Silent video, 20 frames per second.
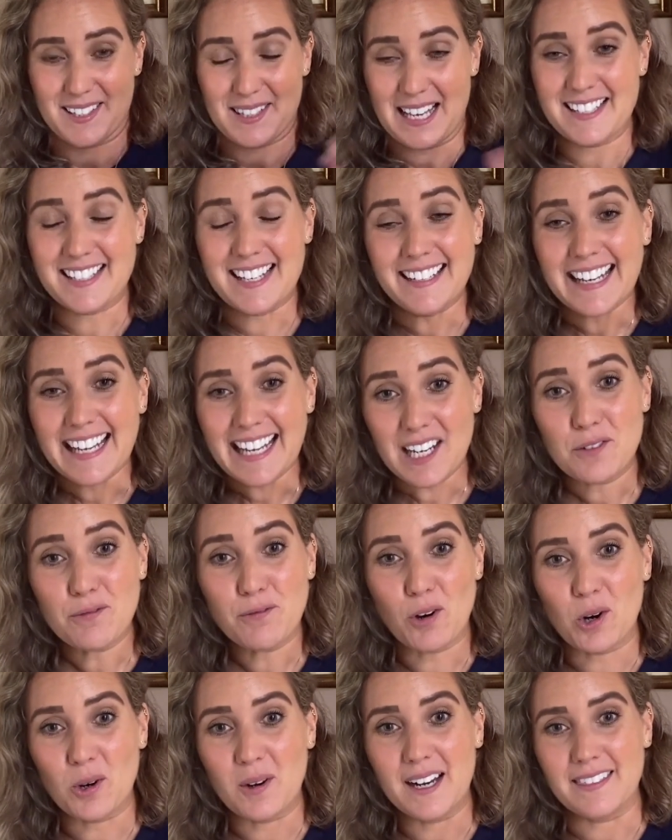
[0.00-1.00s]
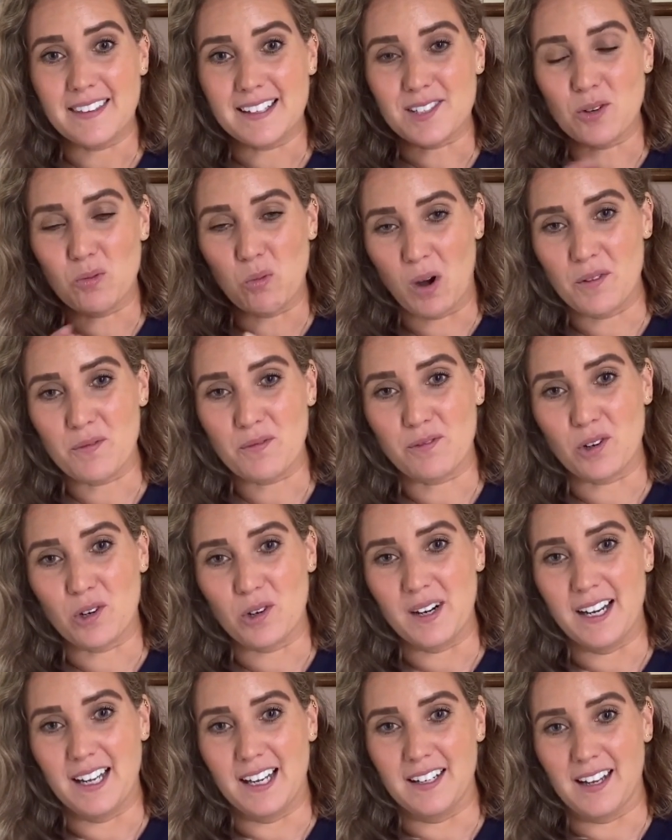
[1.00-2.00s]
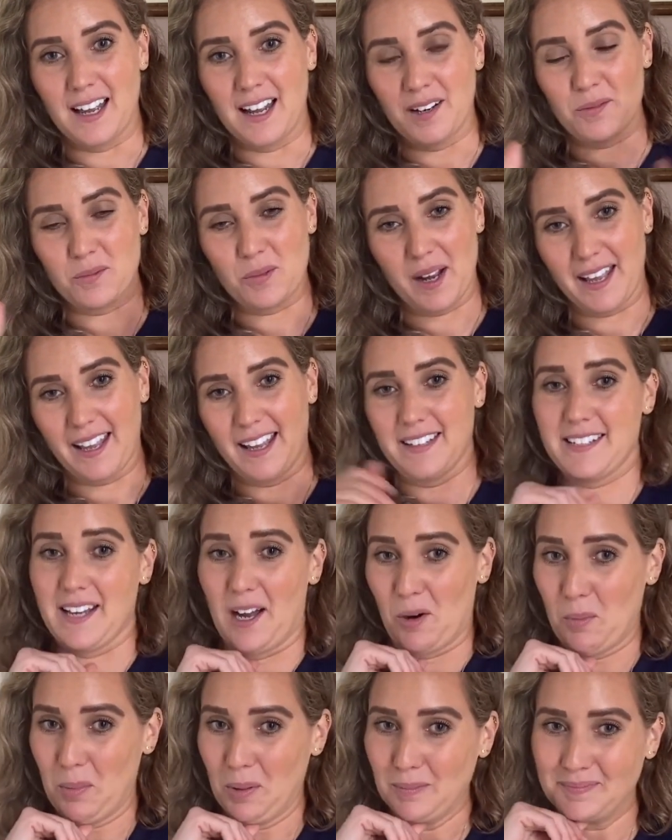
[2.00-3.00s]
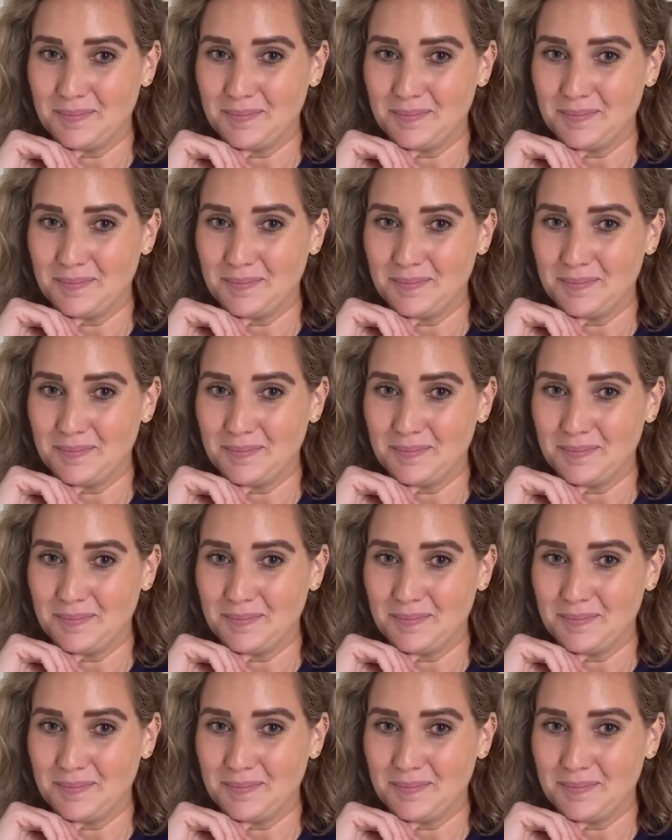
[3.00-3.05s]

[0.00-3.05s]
There's a need for it, there's a want for it, and we're here to help.